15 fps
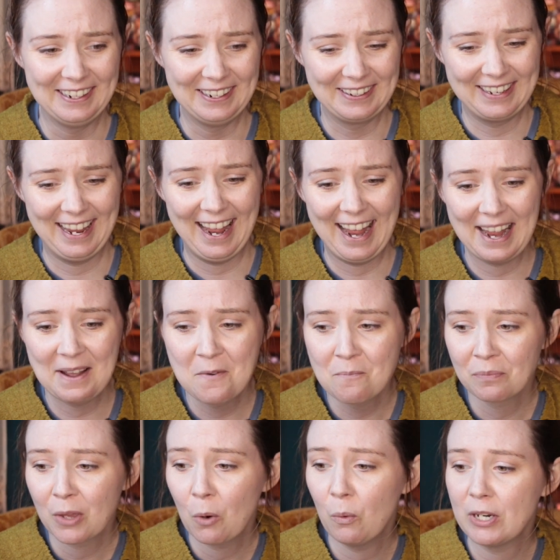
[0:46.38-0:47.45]
Okay,
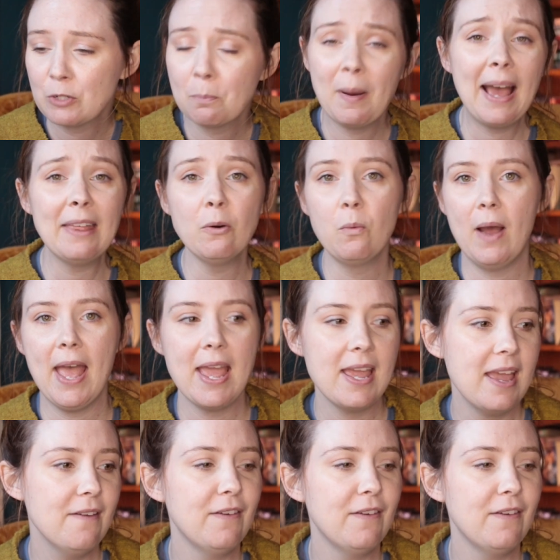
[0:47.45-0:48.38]
which, by the way,